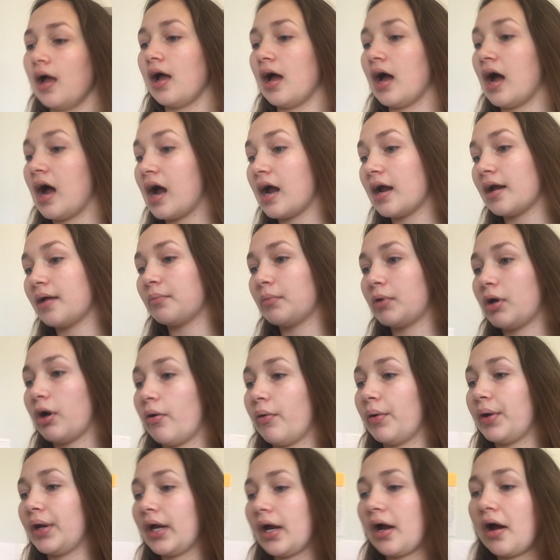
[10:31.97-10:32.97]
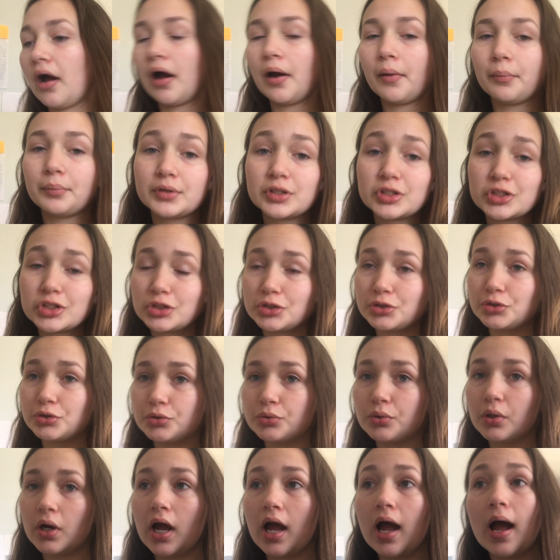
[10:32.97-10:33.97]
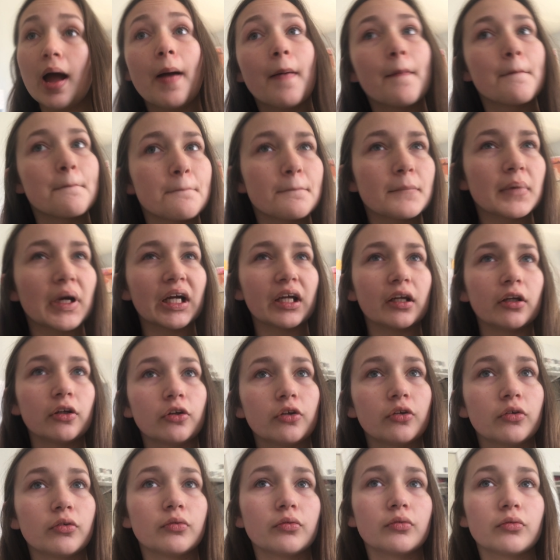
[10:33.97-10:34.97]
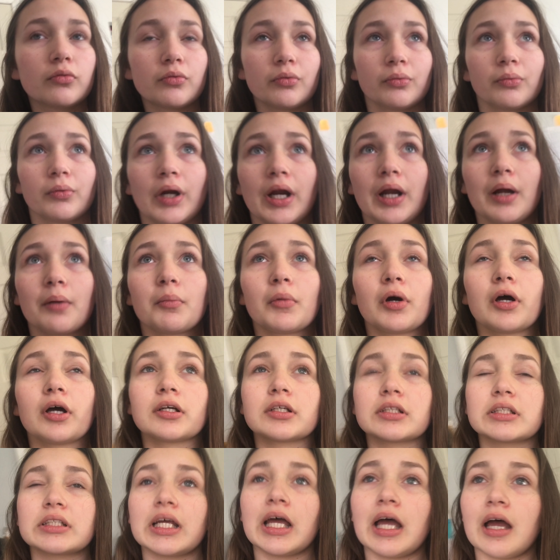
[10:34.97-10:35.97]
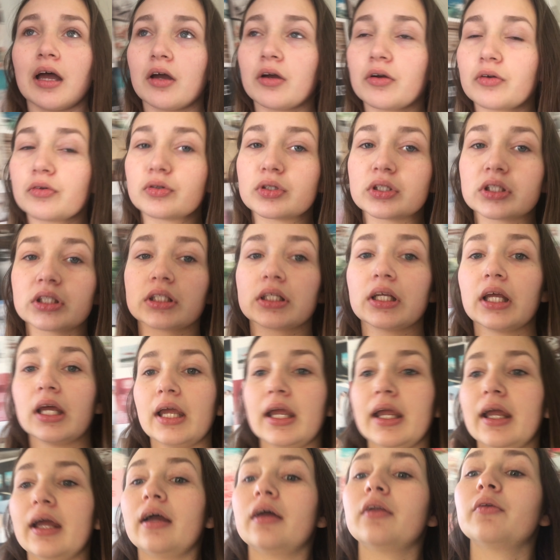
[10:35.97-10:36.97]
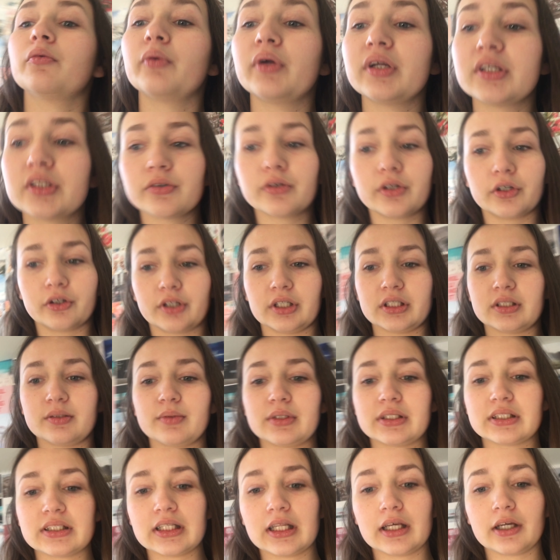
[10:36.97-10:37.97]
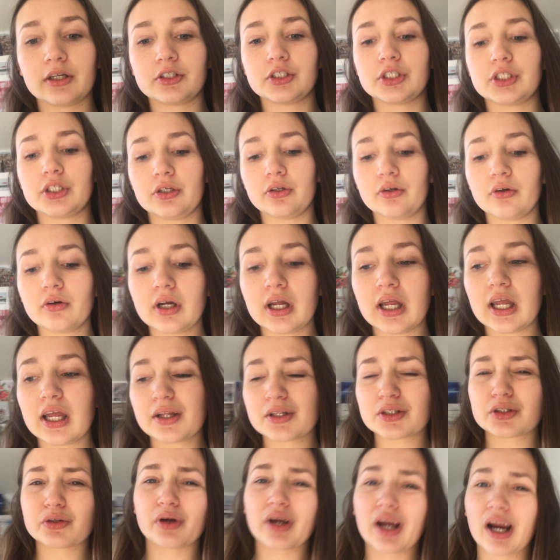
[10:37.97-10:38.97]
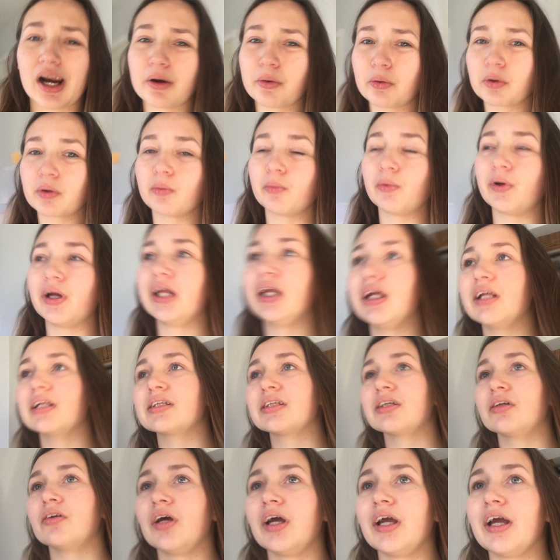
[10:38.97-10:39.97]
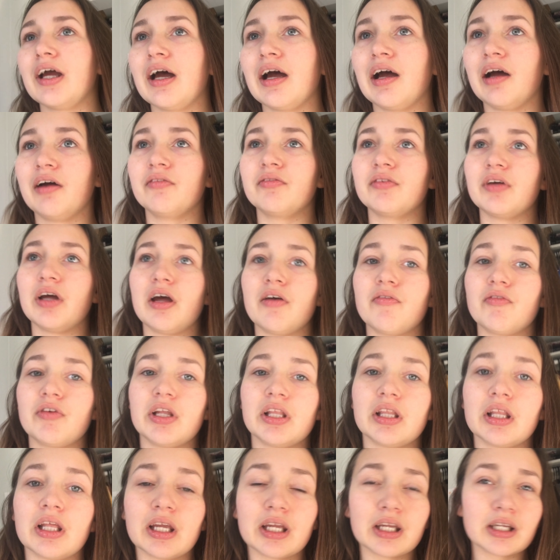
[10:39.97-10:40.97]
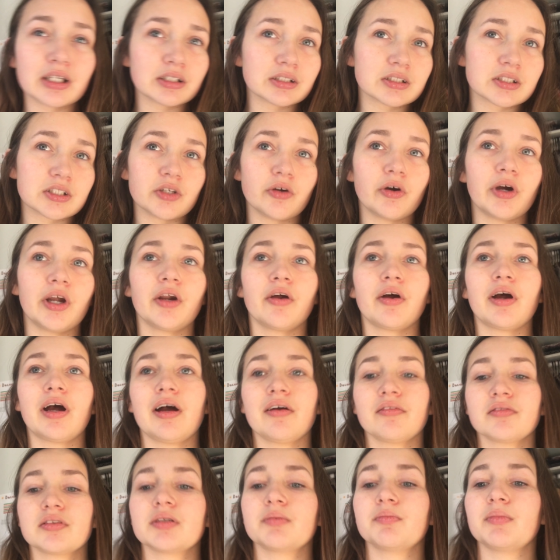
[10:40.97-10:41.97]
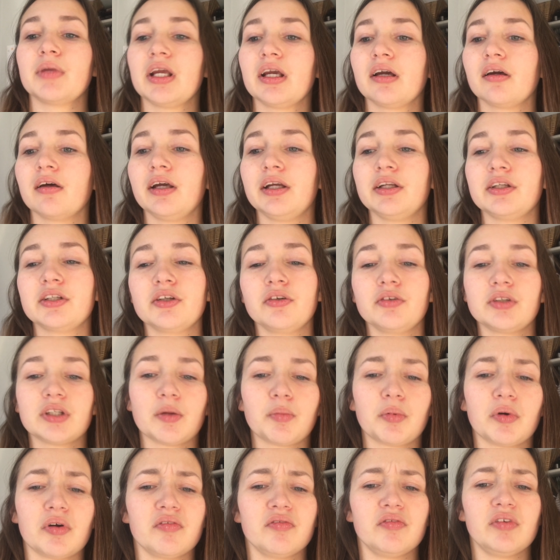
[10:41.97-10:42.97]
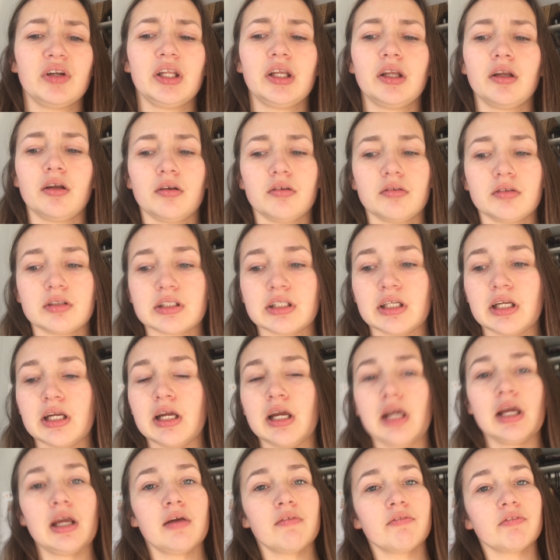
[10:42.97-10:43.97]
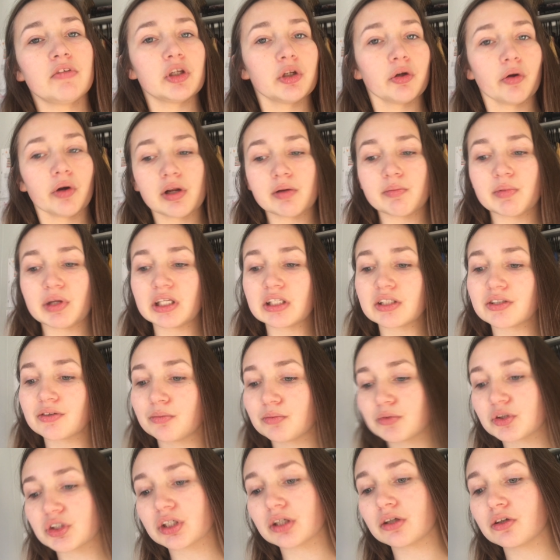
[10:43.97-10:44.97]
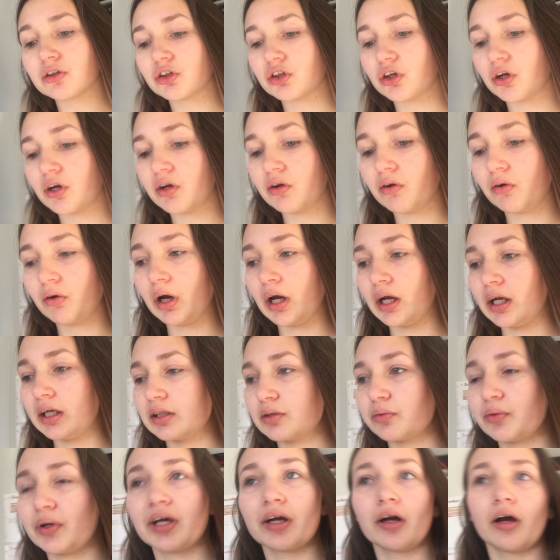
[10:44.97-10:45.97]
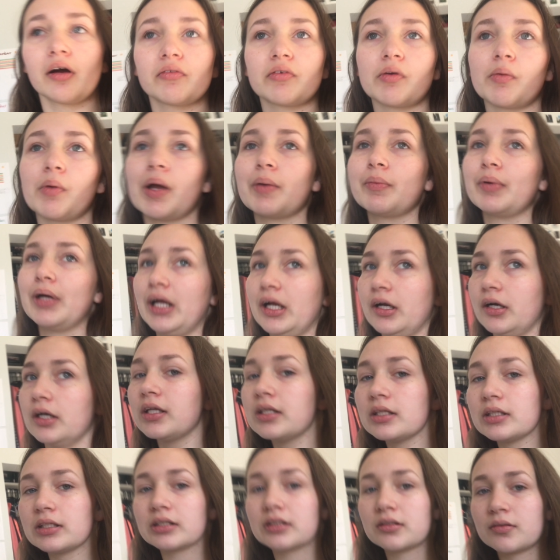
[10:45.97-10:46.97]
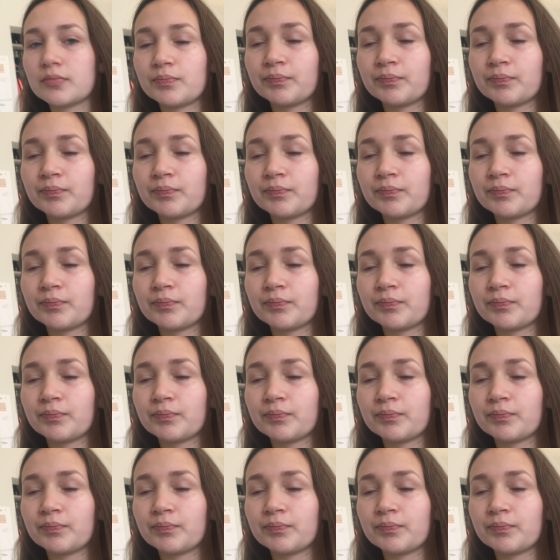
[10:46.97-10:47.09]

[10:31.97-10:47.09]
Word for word: I am going up to my grandma's house and we do a Christmas there too. So I kind of want to wait until I have everything so I don't have to make like two separate videos, if you know what I mean. So I'm just going to show you guys what I got for my parents